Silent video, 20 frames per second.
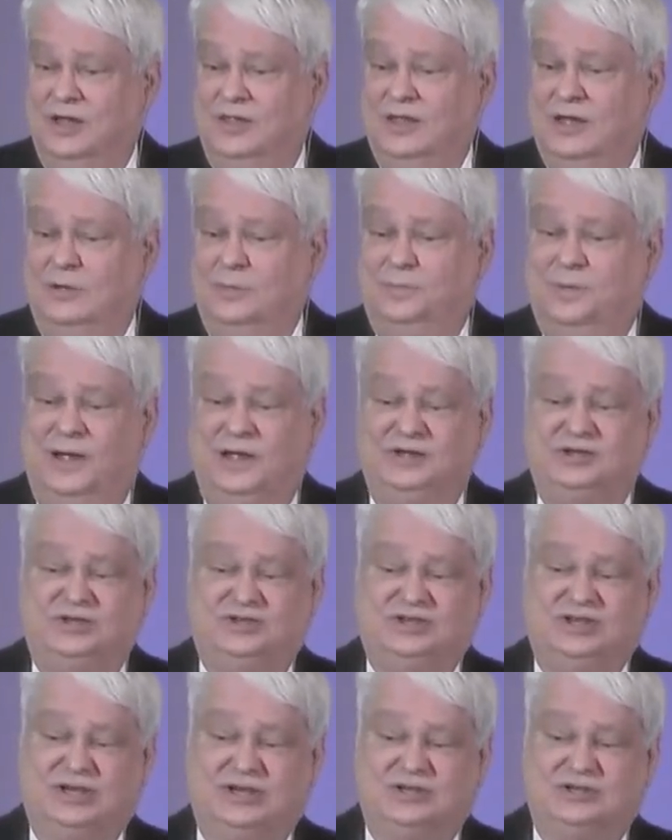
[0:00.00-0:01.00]
They would pay
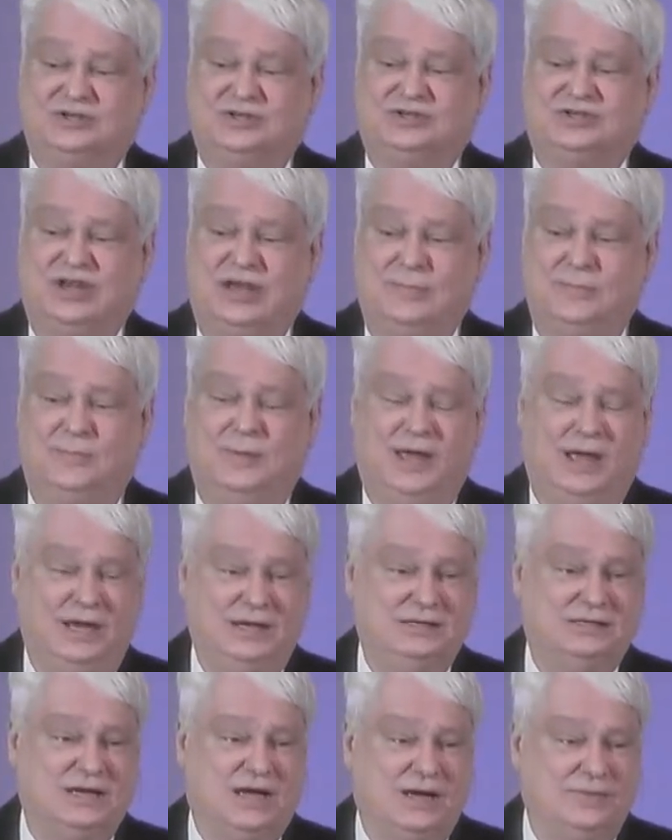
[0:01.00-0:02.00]
six, seven,
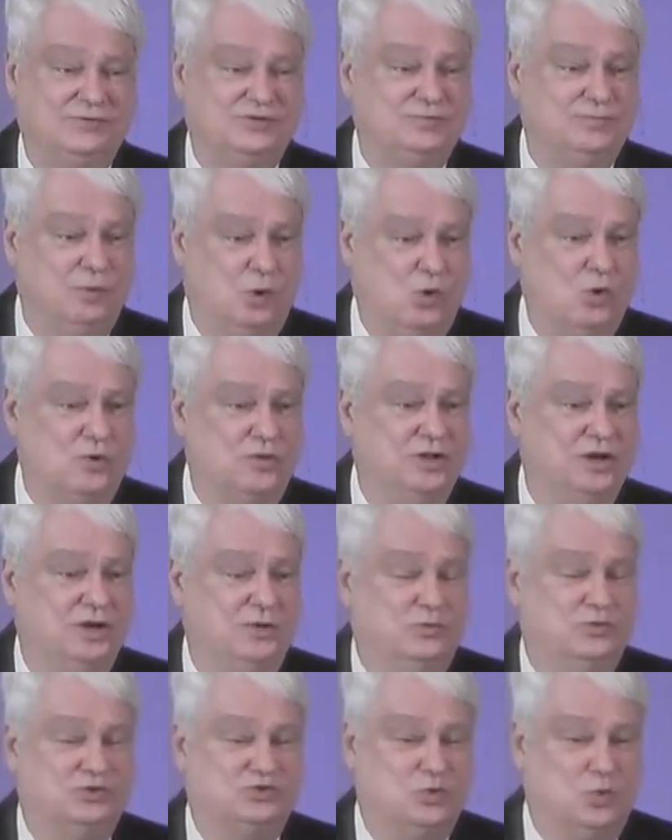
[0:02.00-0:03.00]
eight times more than
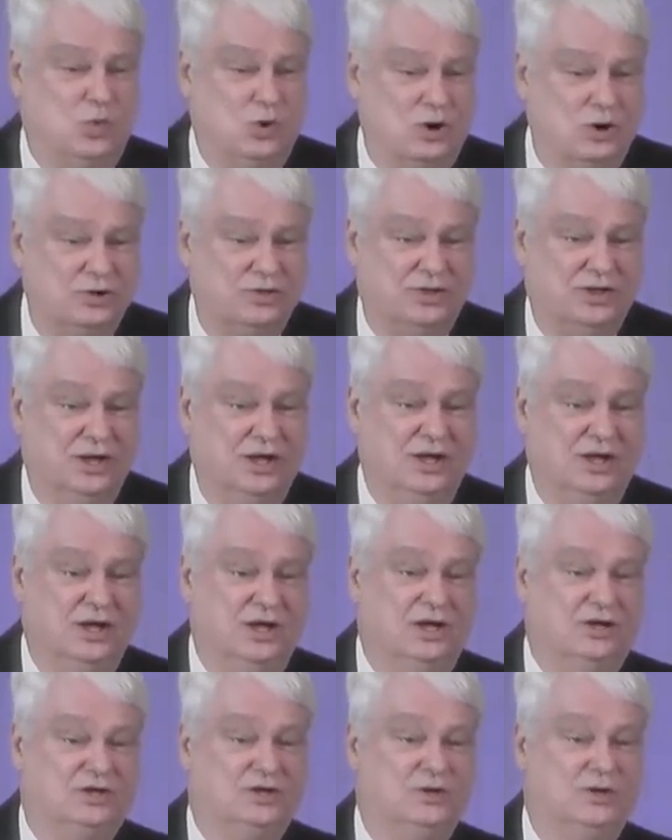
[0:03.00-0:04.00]
it was worth
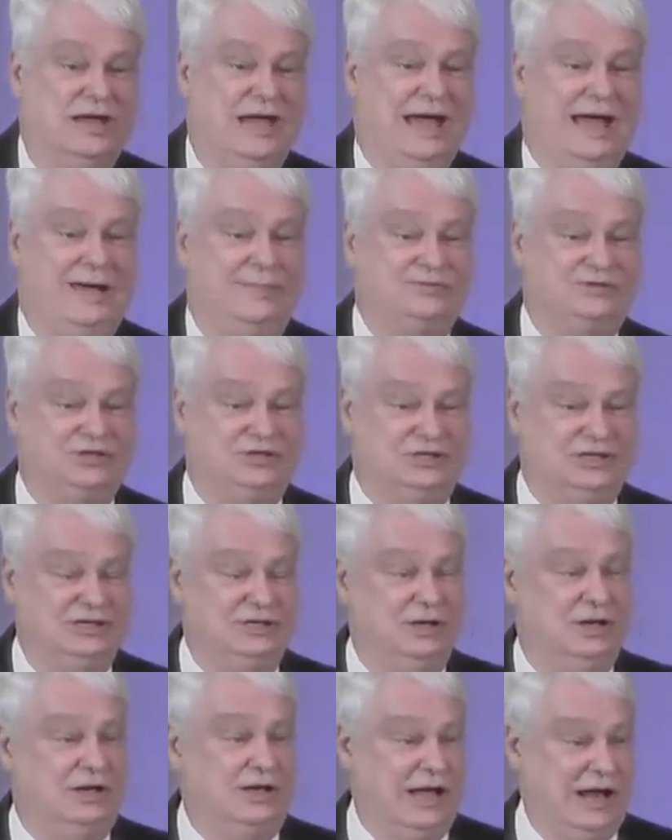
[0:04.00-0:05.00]
to the absentee
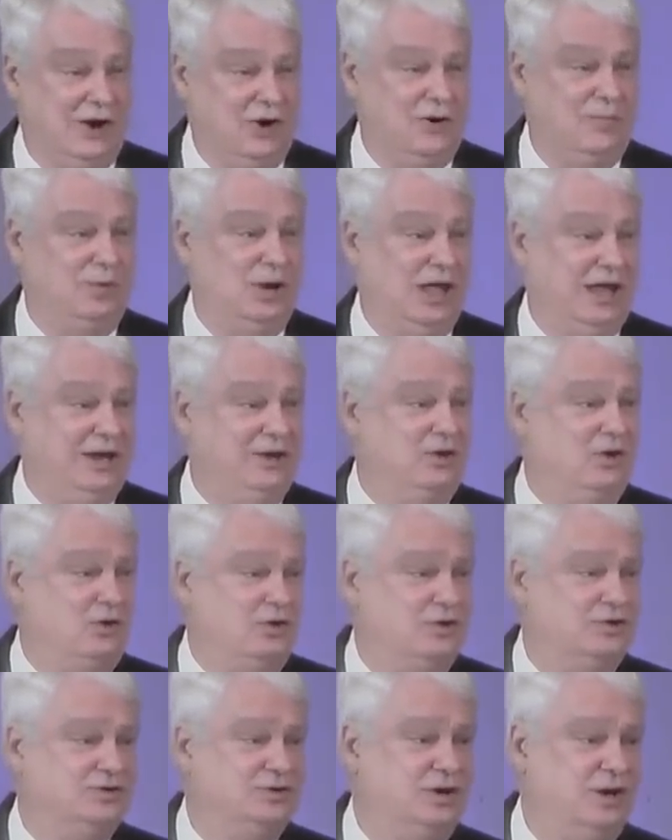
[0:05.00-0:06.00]
Arab land
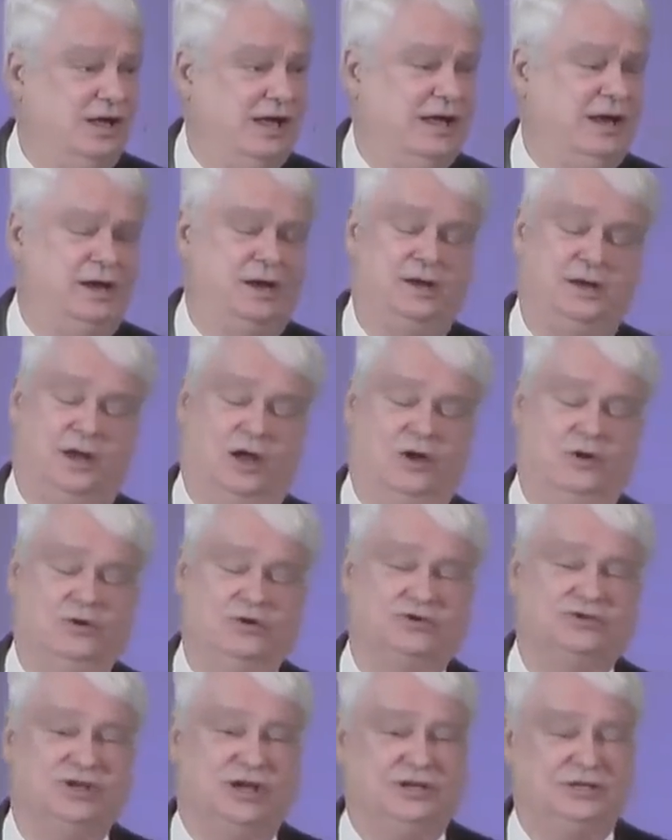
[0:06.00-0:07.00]

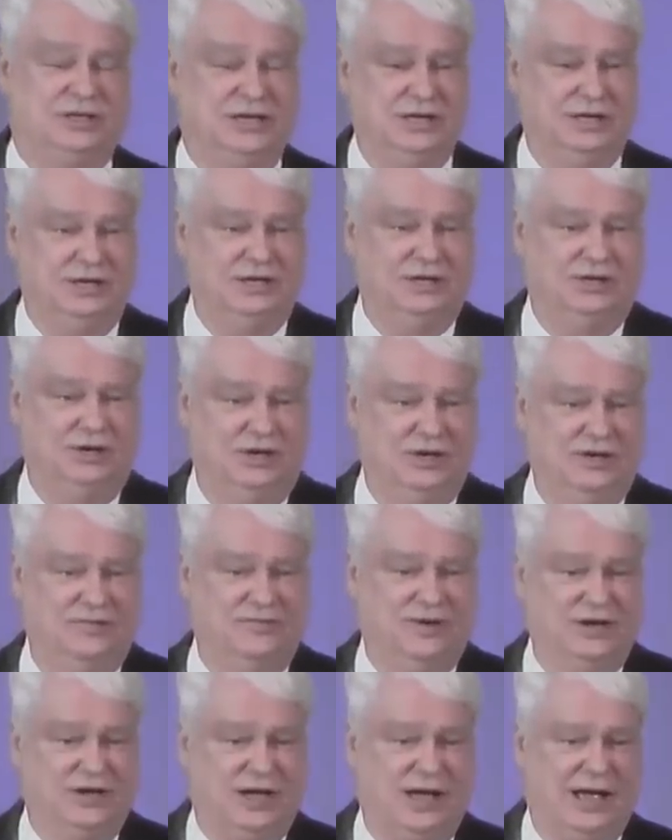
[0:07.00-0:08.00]
landowners that tended to live
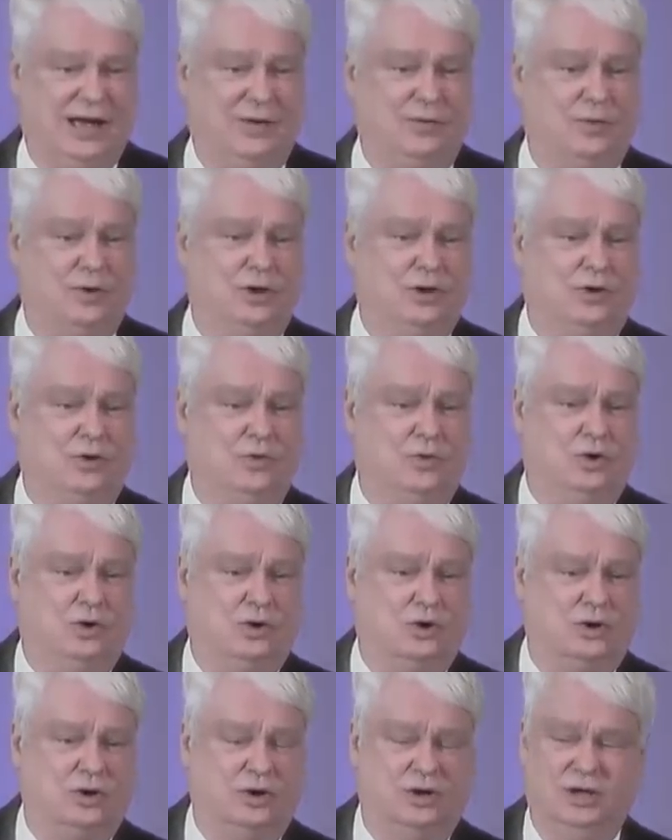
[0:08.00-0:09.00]
in Cairo
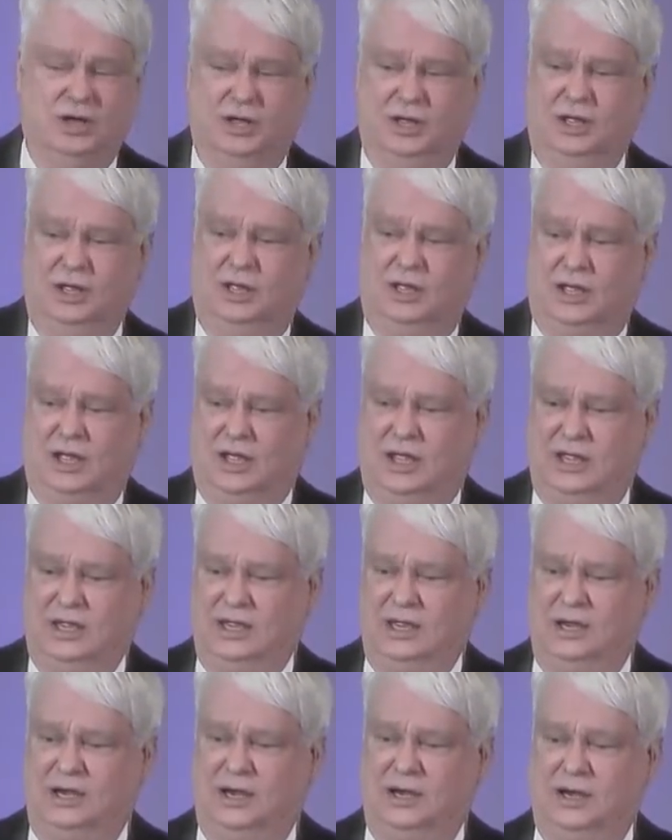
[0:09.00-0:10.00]
or uh,
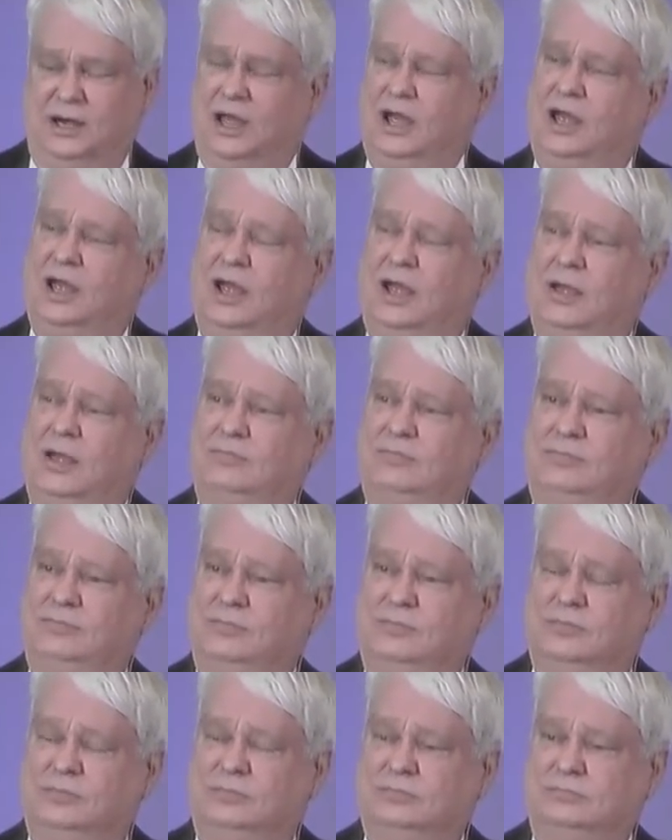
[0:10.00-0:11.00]
in uh,
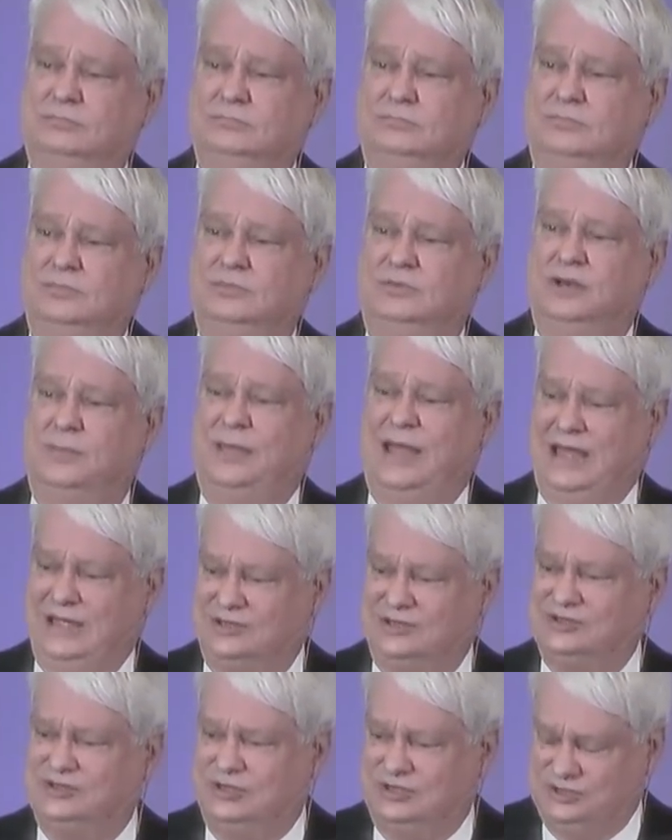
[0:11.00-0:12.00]

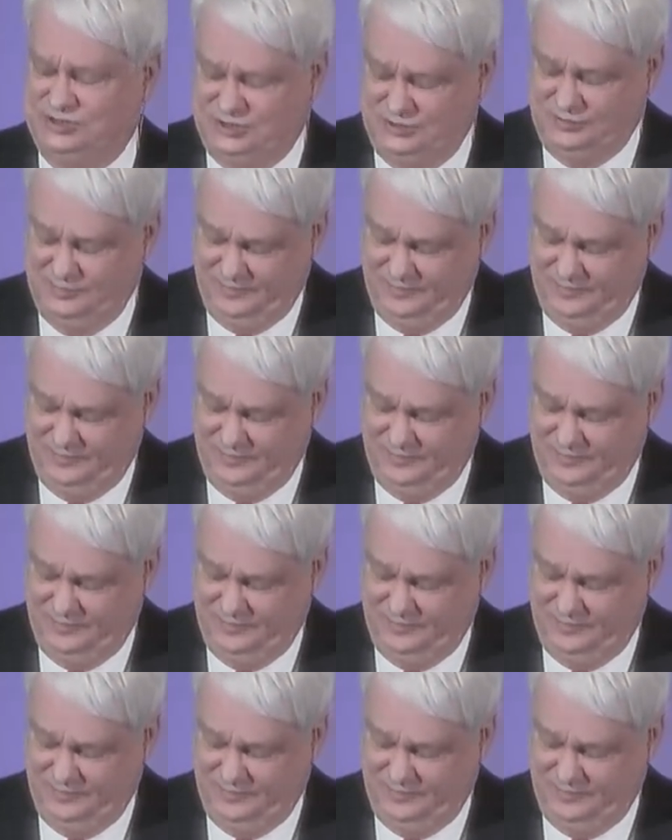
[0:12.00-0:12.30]
Damascus.